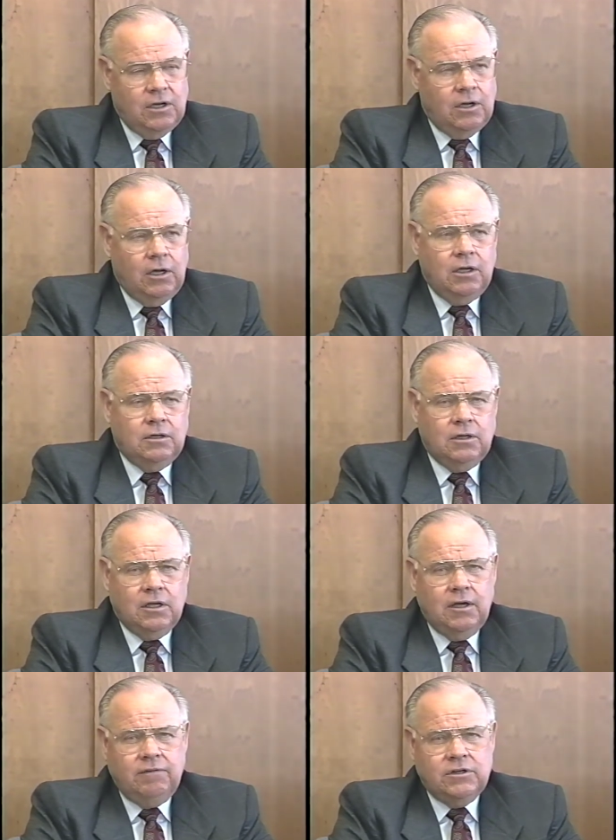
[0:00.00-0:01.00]
on to the
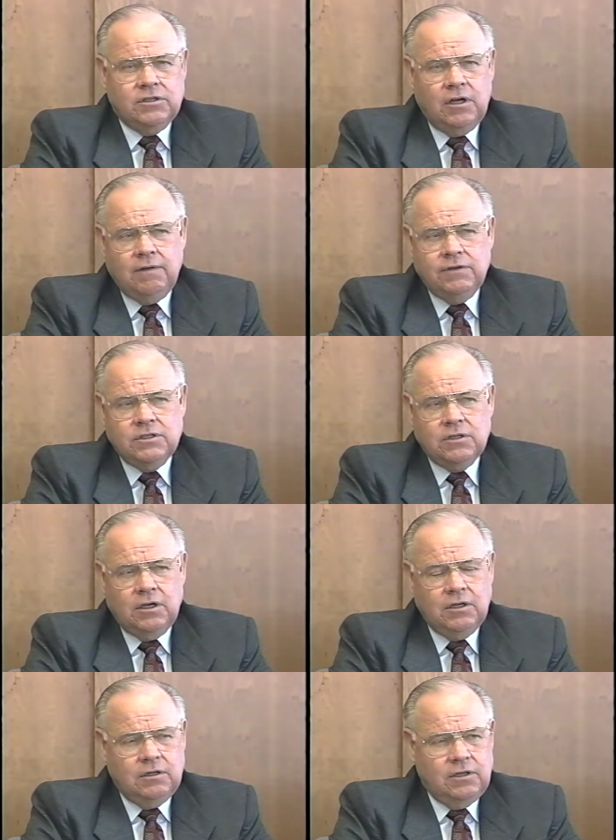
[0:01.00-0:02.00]
Governor's office,
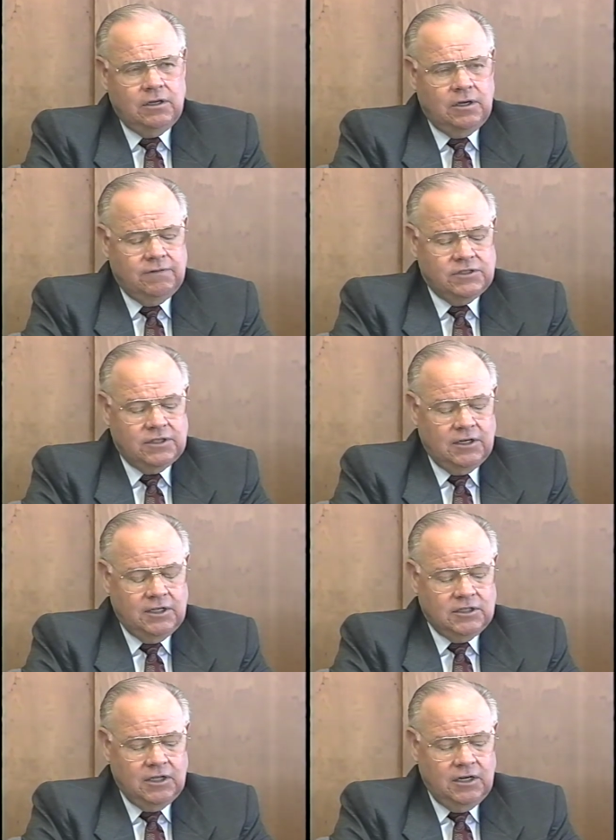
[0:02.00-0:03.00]
on to the Office of the
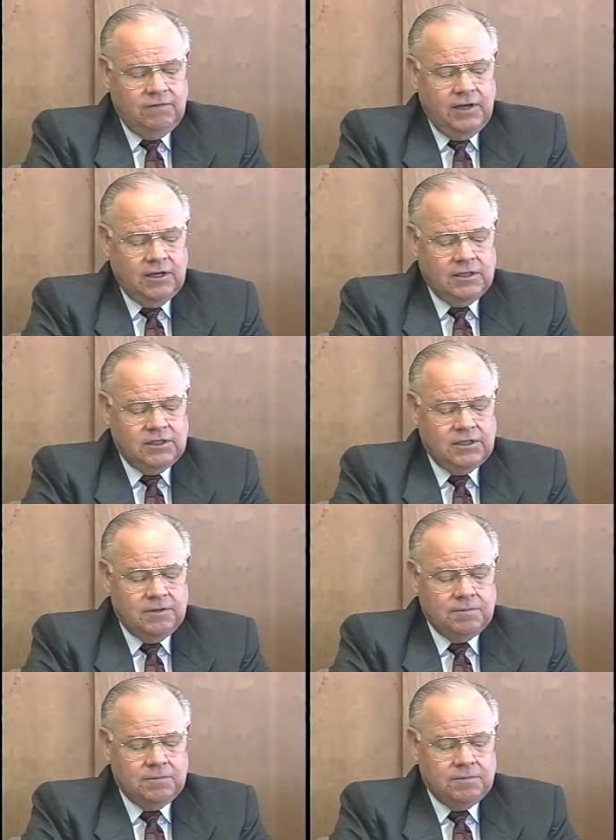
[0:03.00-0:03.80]
Legislative Analyst,